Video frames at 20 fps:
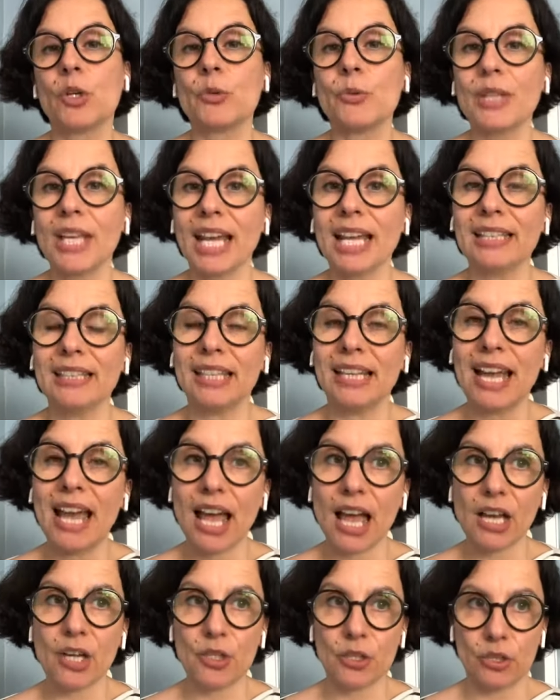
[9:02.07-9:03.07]
create an
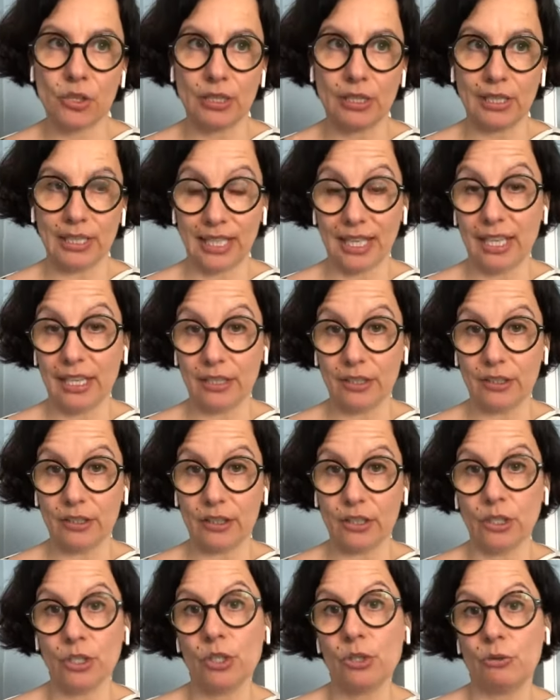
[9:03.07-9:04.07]
action
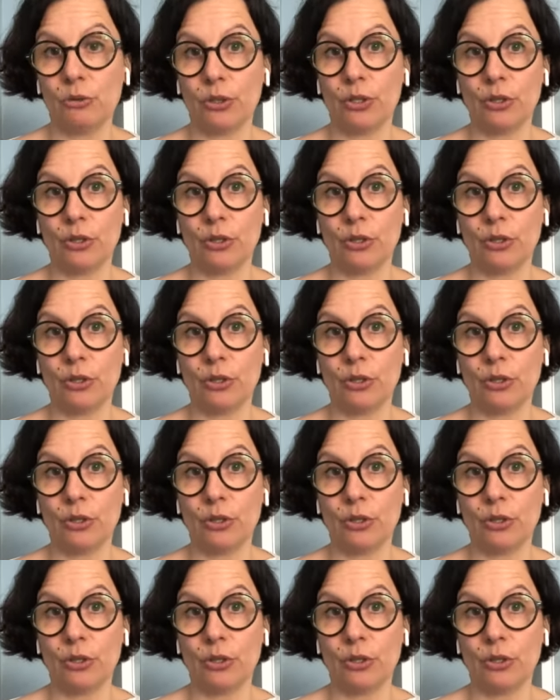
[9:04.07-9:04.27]
layer to